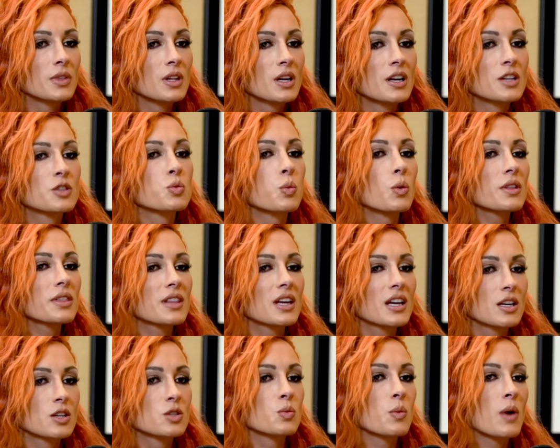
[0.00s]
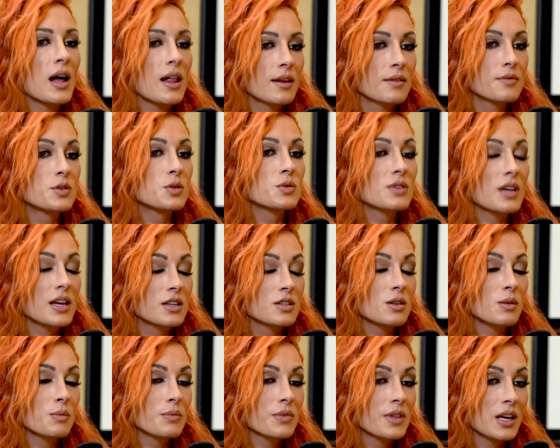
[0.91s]
it's one thing as well if you say
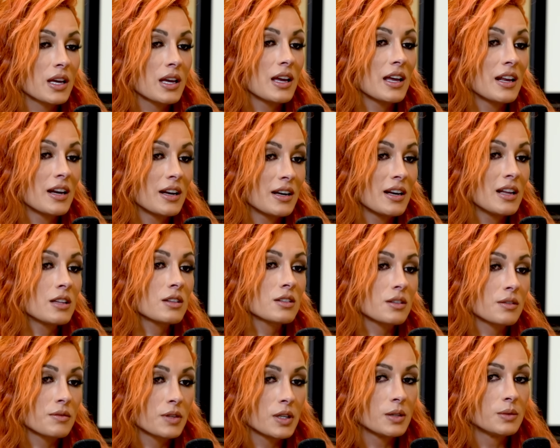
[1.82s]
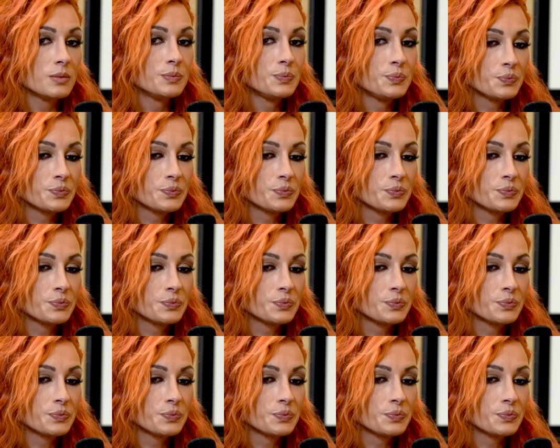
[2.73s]
something in an interview,